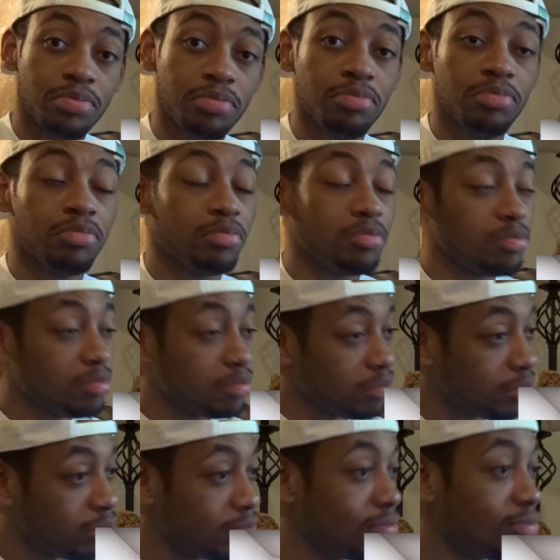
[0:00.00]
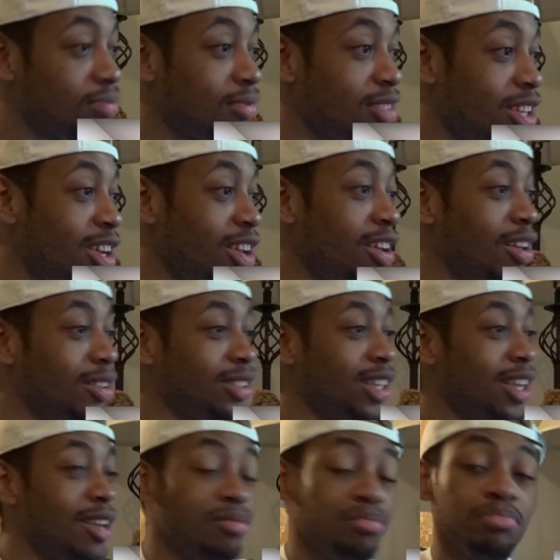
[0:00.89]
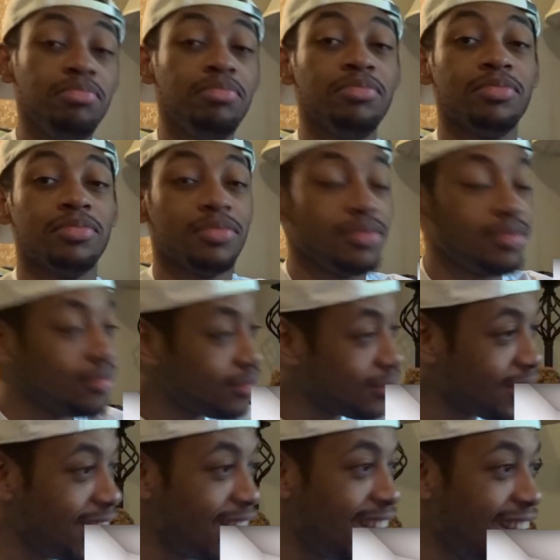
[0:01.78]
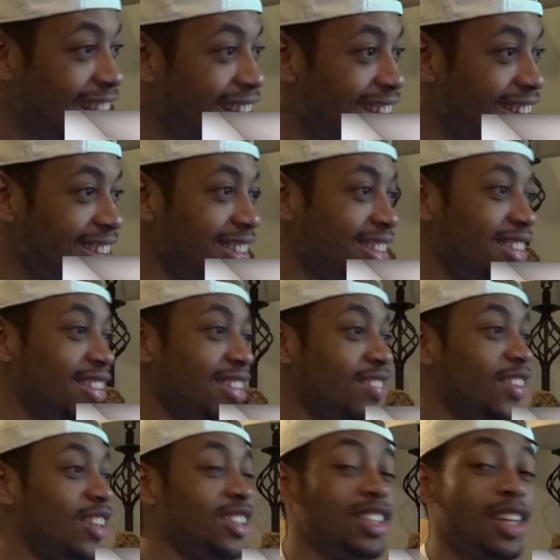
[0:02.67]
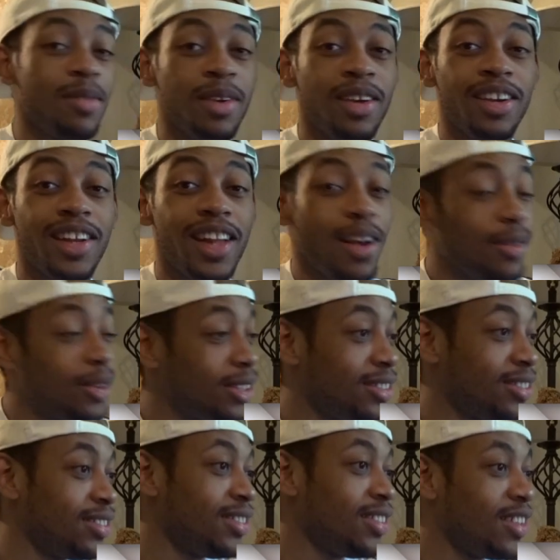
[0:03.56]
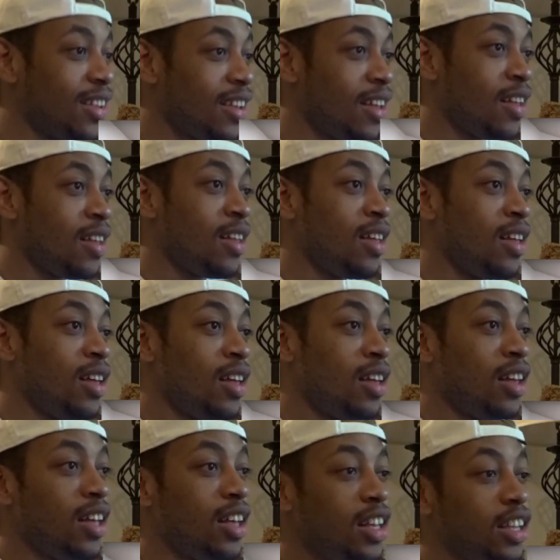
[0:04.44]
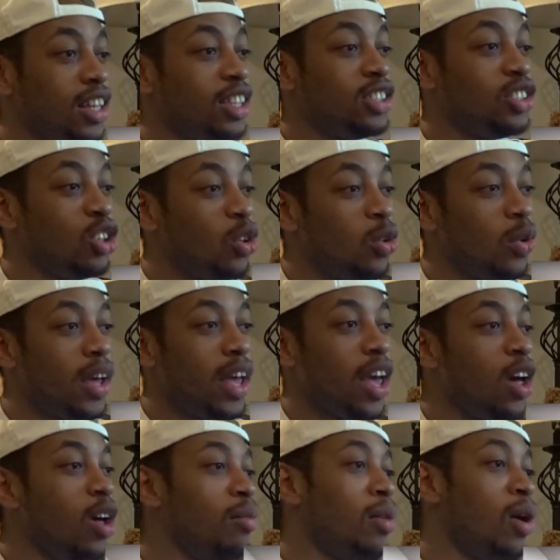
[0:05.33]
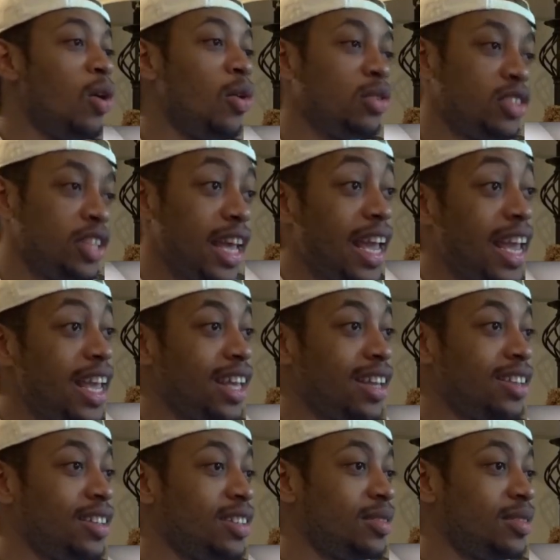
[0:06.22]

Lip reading: know what I'm saying? First time hearing that one. And this dude with Elmo's head.